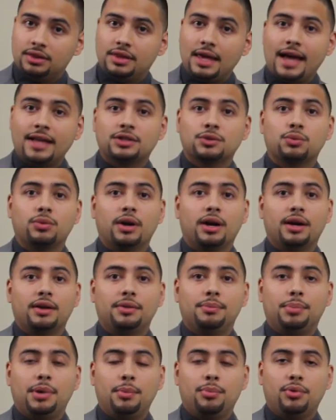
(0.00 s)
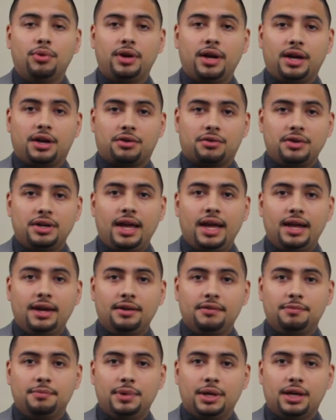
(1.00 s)
that's where people get
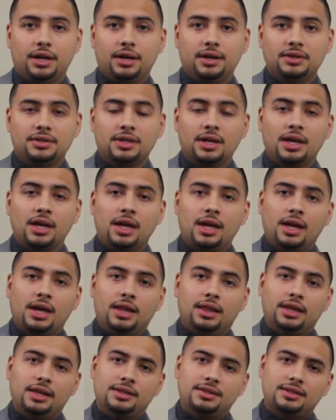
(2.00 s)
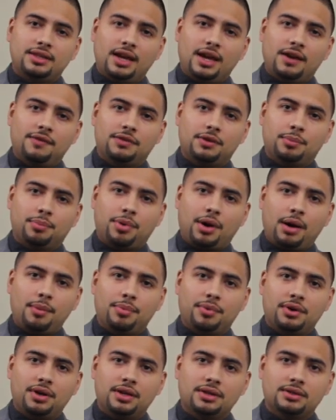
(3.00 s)
creative, because let's say if the
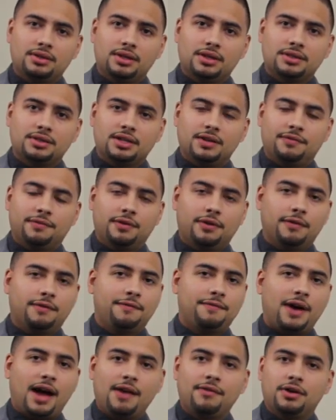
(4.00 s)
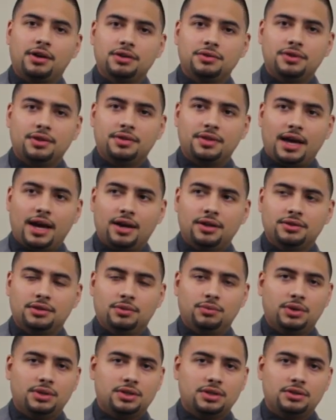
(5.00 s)
property is listed for
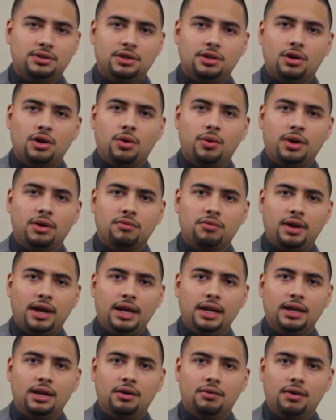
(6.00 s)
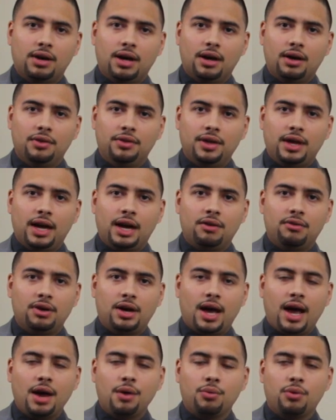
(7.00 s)
$500,000, which is the going rate around the
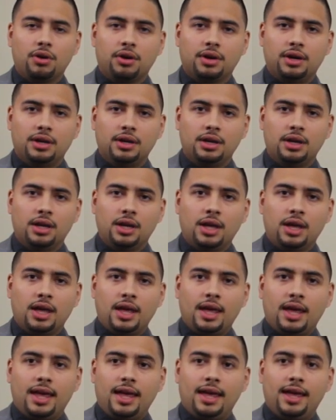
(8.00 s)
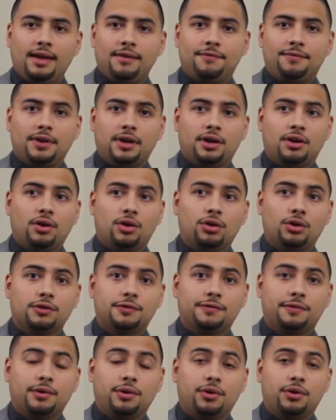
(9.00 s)
area I work in, if it
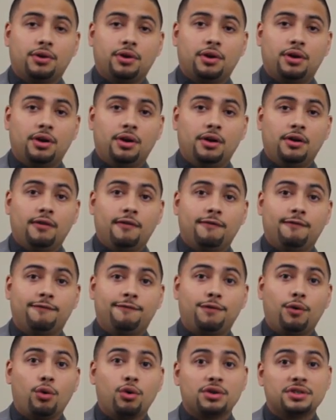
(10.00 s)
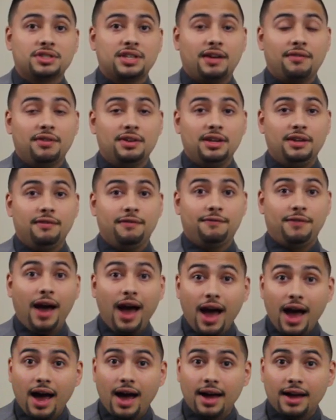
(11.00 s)
goes for
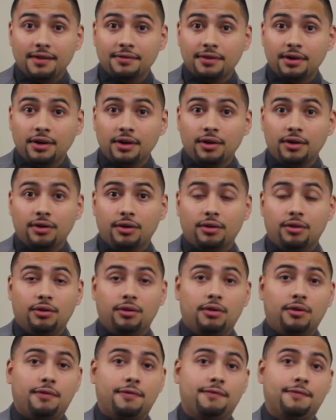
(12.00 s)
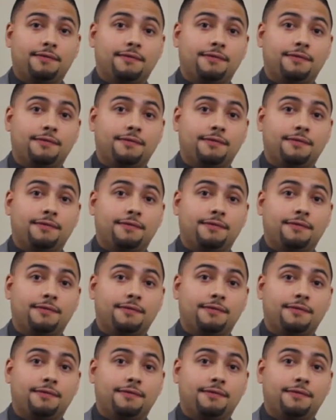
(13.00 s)
$475 or